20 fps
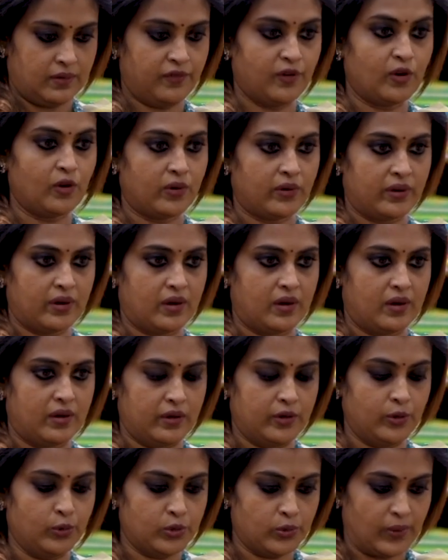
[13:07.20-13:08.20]
For uh,
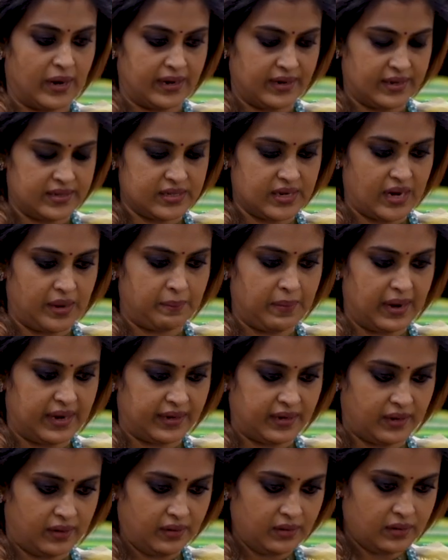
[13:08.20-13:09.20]
you to understand
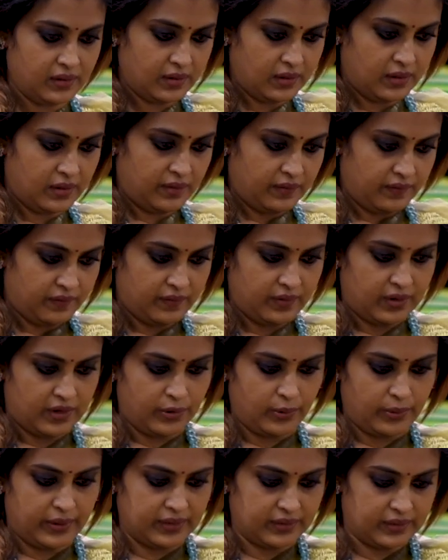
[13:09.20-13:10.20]
better, we are
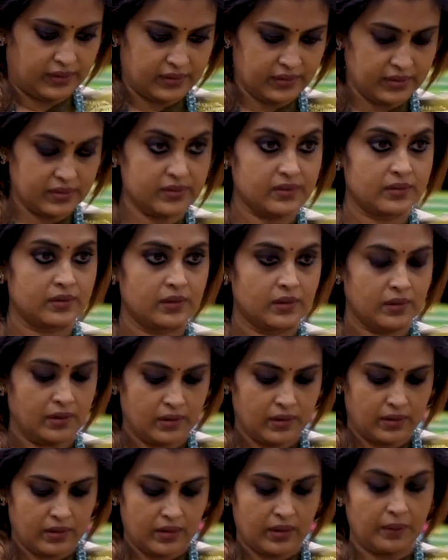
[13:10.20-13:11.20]
doing this.
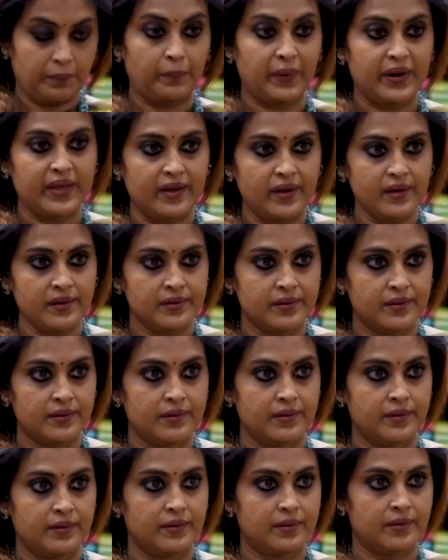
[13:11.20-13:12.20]
Ippadiya?
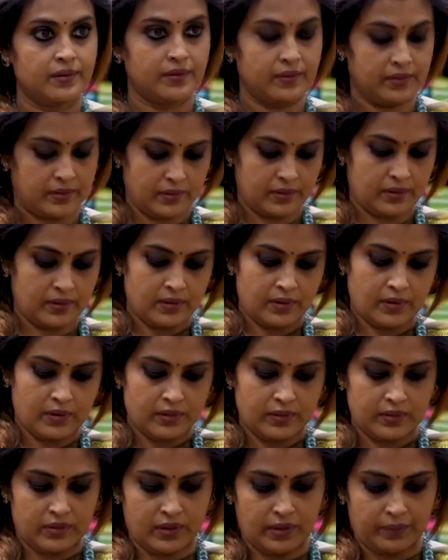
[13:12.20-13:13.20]

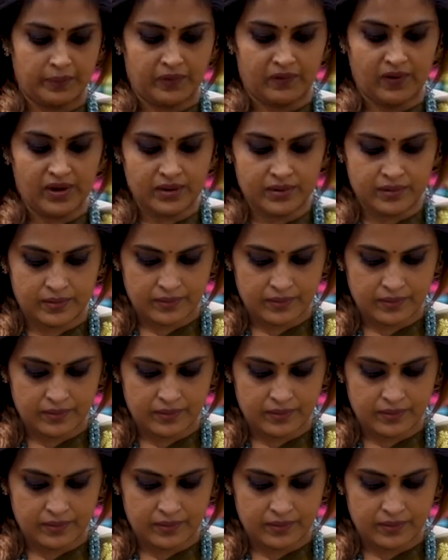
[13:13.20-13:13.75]
Thirupava?